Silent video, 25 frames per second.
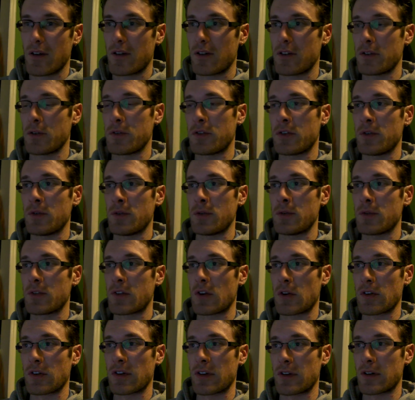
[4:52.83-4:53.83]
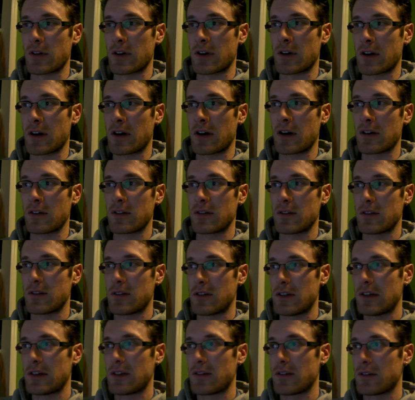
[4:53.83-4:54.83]
due to certain
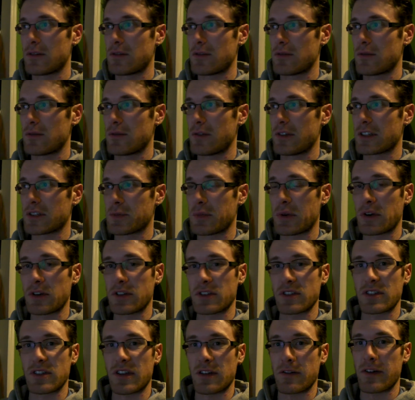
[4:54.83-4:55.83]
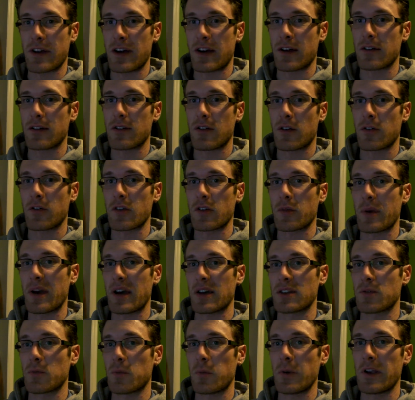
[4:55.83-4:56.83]
experiences I've had over the
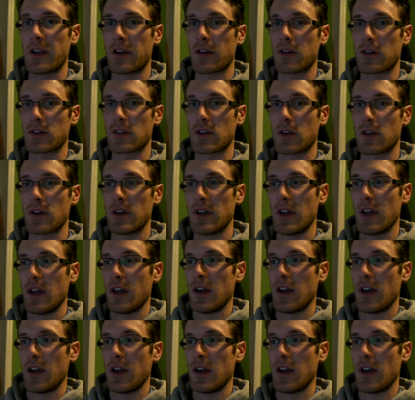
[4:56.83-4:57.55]
past week or so.